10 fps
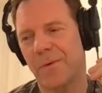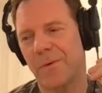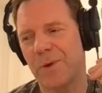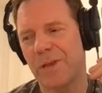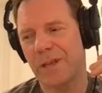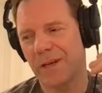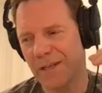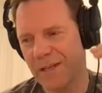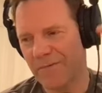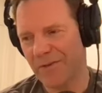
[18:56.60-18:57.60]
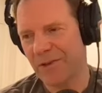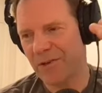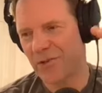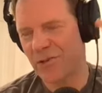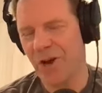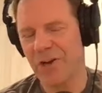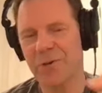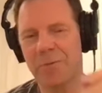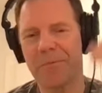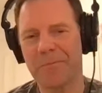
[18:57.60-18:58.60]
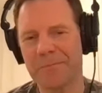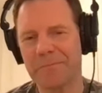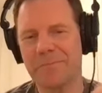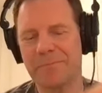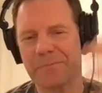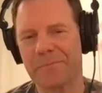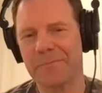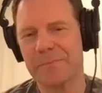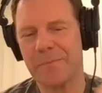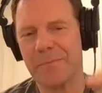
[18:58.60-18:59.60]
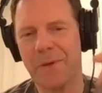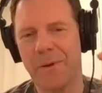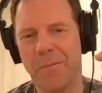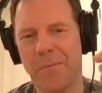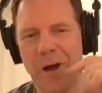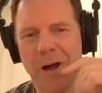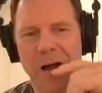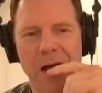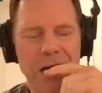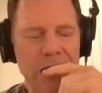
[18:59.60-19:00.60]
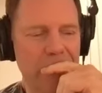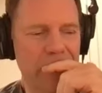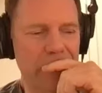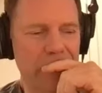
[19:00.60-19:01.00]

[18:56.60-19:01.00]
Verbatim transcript: we can leave the judgment behind.